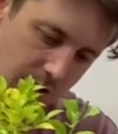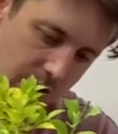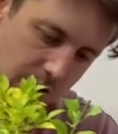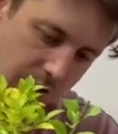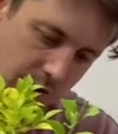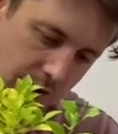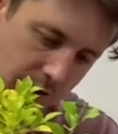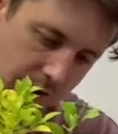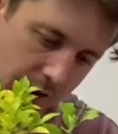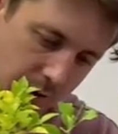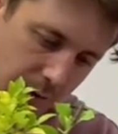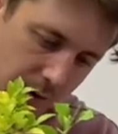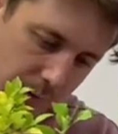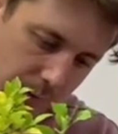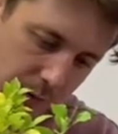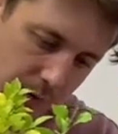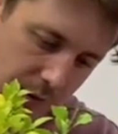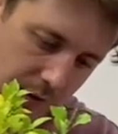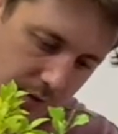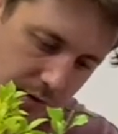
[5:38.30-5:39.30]
And now what I'm
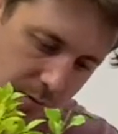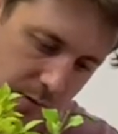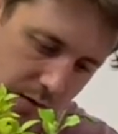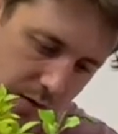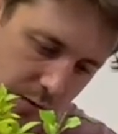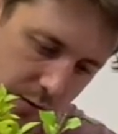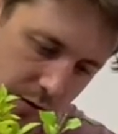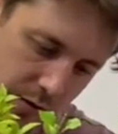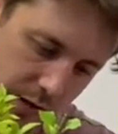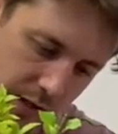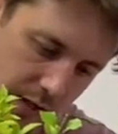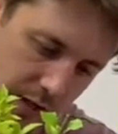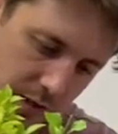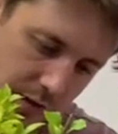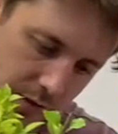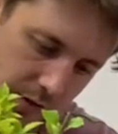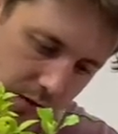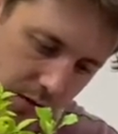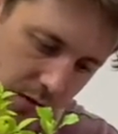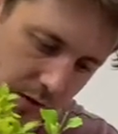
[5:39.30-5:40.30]
doing is I'm just working the
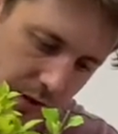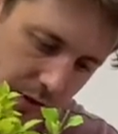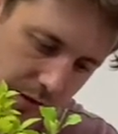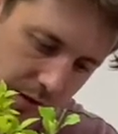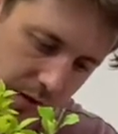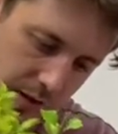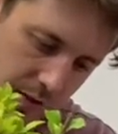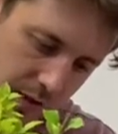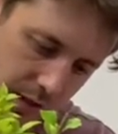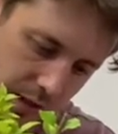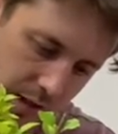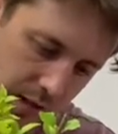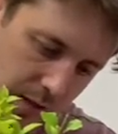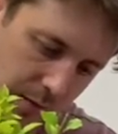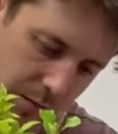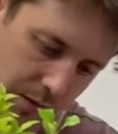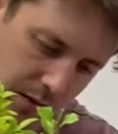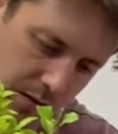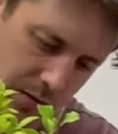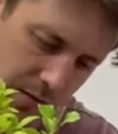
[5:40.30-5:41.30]
soil in
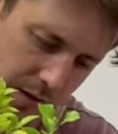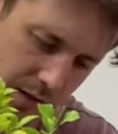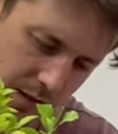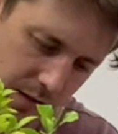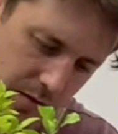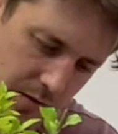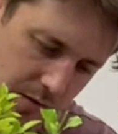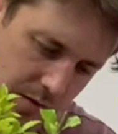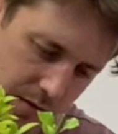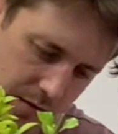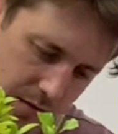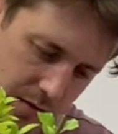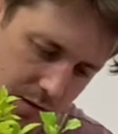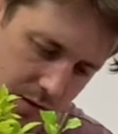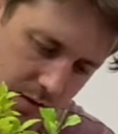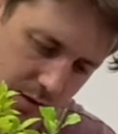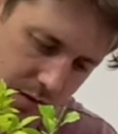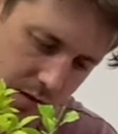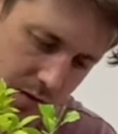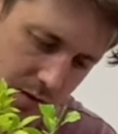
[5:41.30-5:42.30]
between the
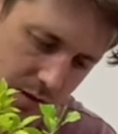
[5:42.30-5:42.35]
roots.